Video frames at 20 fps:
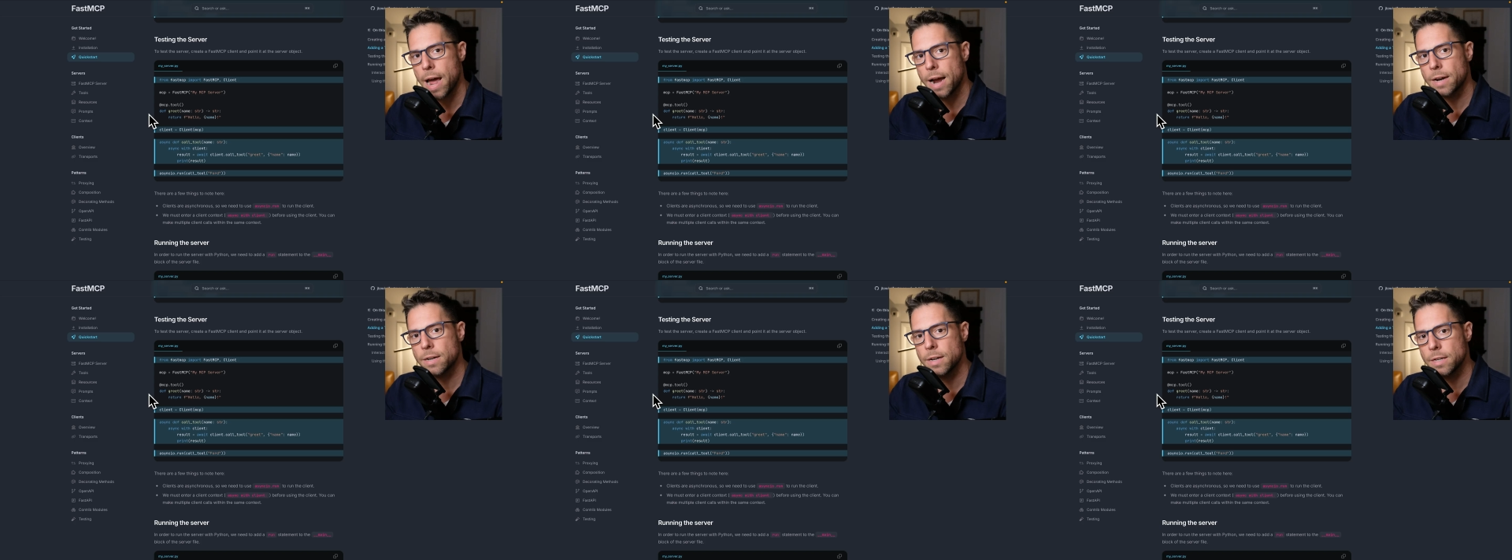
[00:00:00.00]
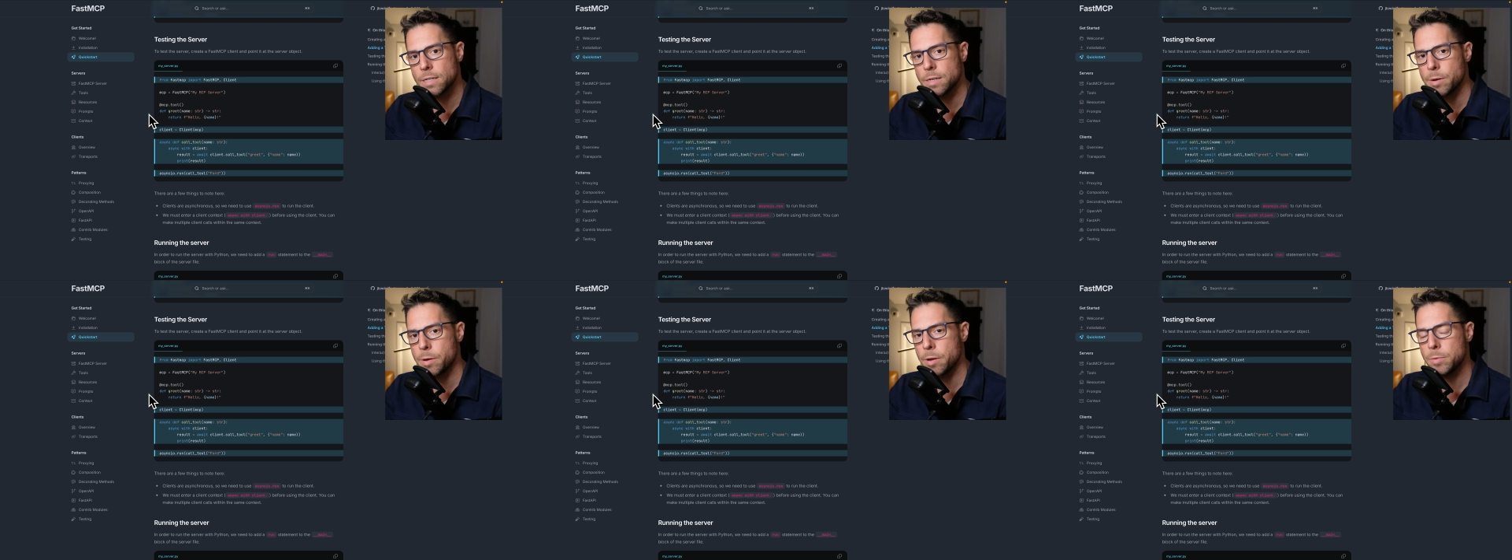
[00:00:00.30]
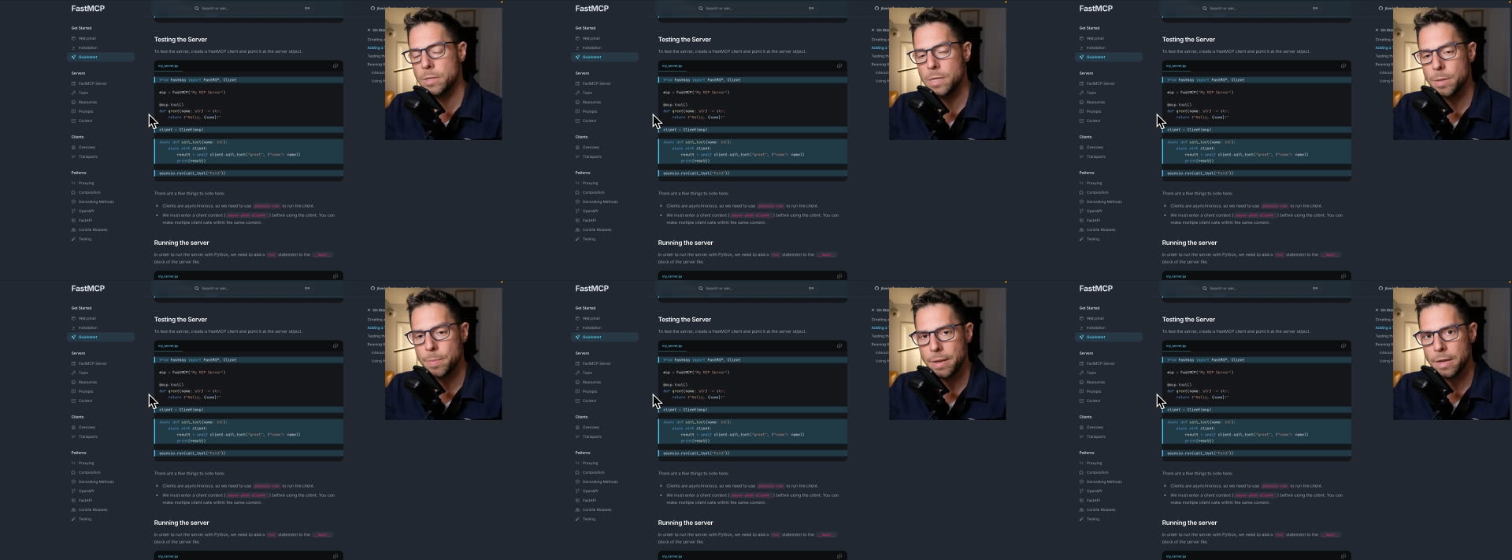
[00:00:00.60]
act as an
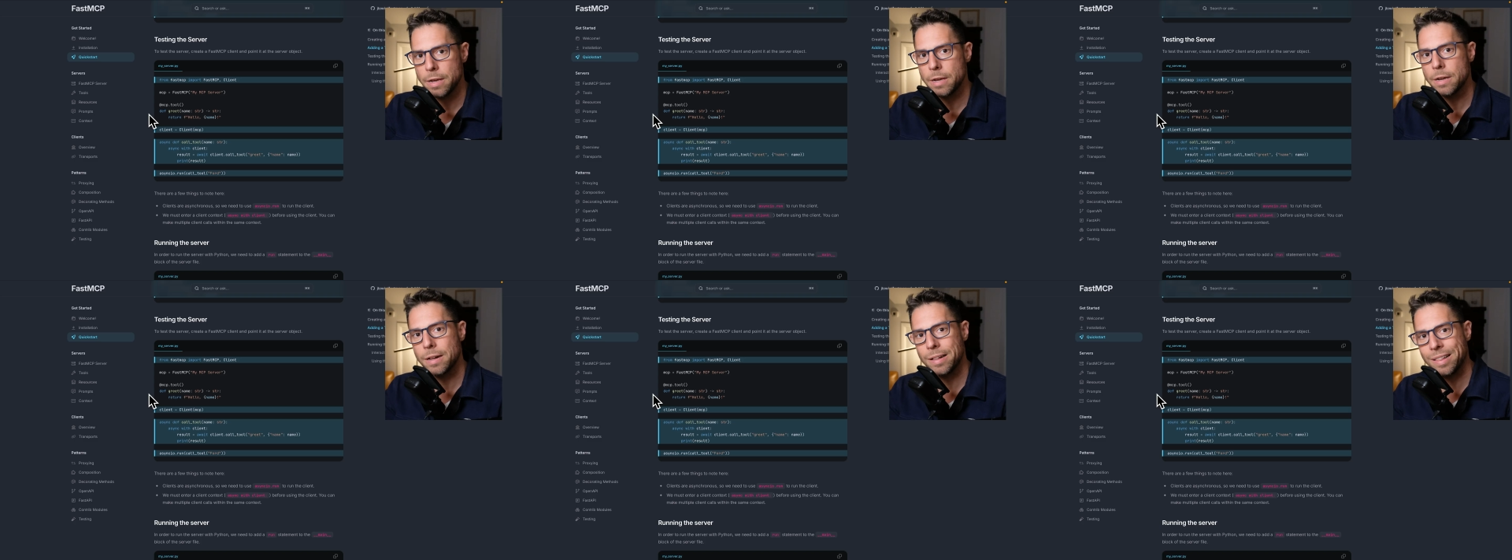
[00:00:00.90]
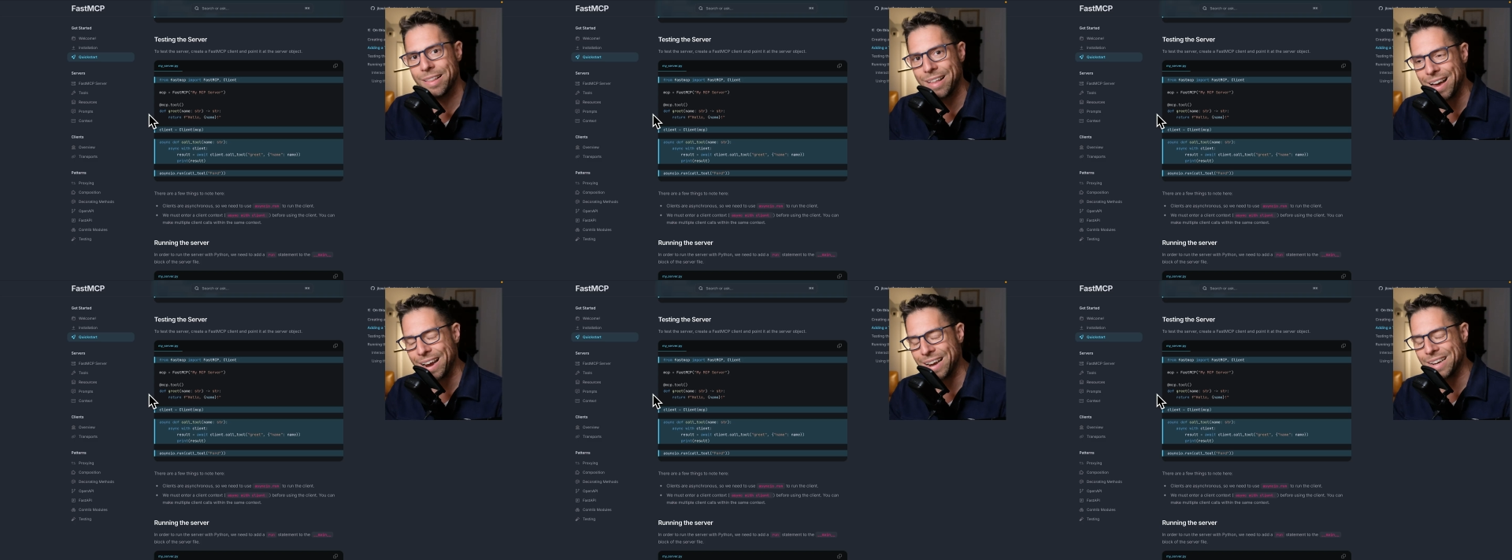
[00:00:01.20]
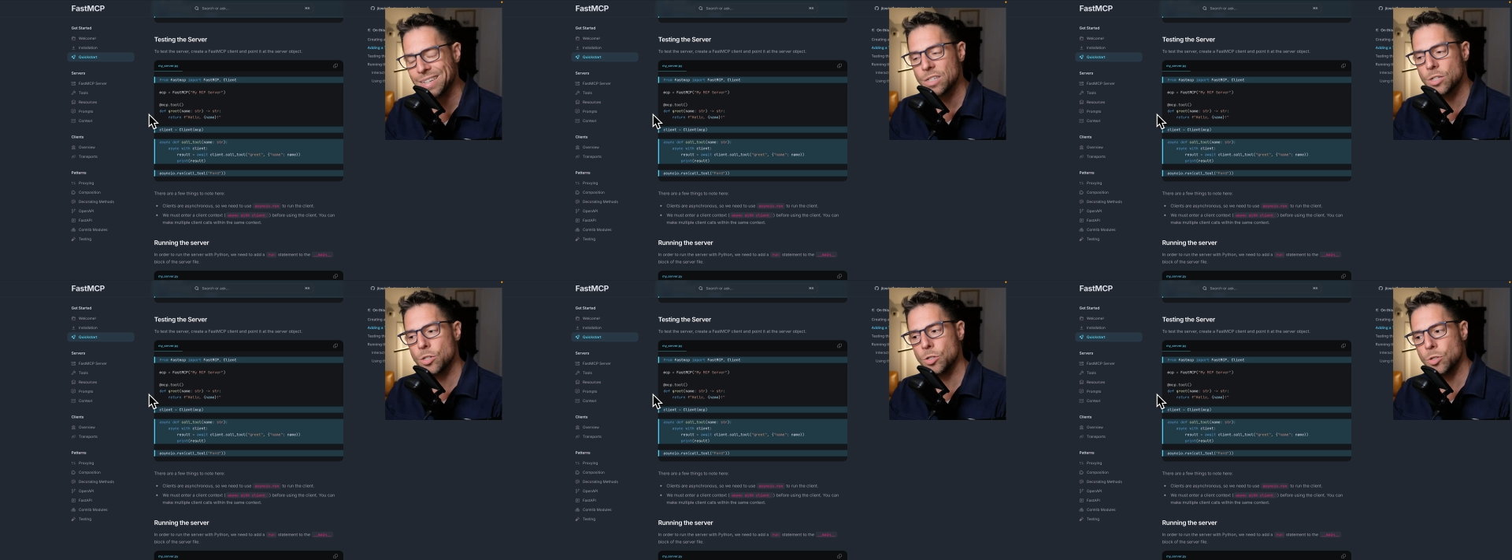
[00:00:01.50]
MCP
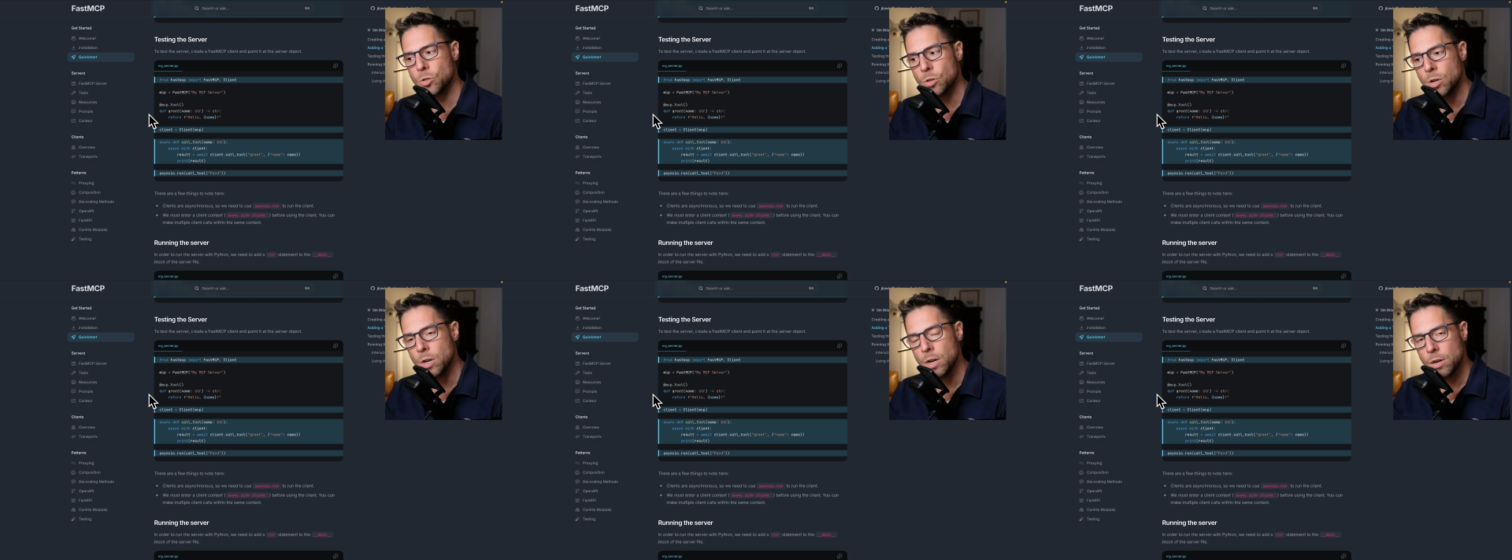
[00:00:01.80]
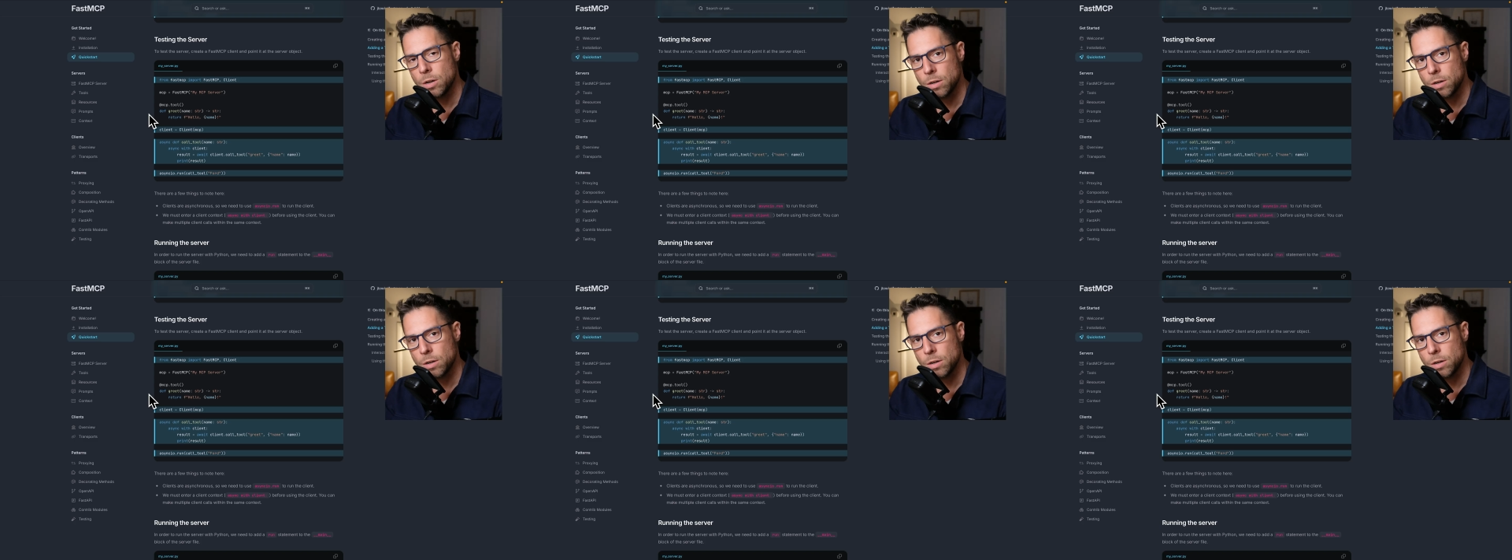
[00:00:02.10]
client to